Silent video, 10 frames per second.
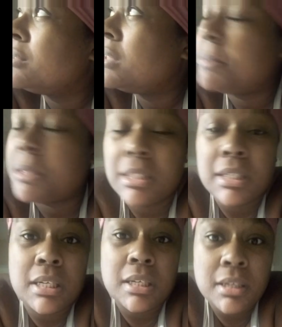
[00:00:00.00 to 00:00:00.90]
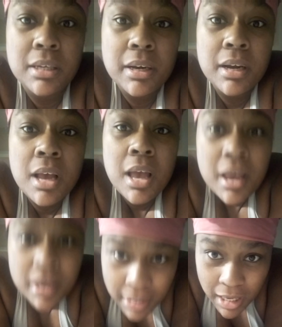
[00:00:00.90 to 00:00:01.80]
I'm just looking under there.
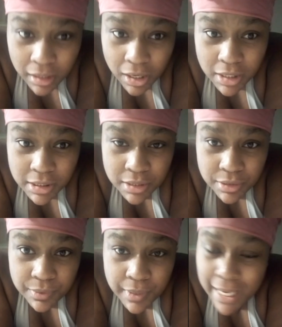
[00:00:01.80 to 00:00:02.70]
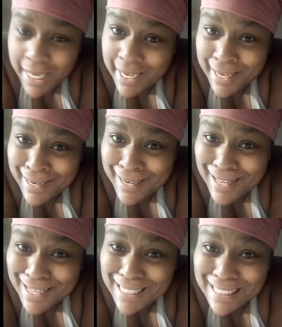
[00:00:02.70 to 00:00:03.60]
Y'all are too, and
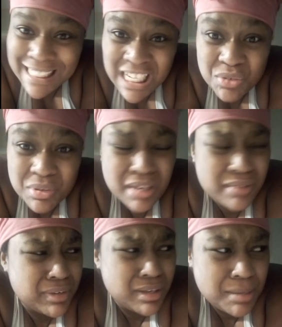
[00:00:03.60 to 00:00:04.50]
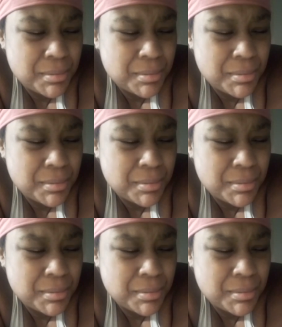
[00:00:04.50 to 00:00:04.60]
don't give up.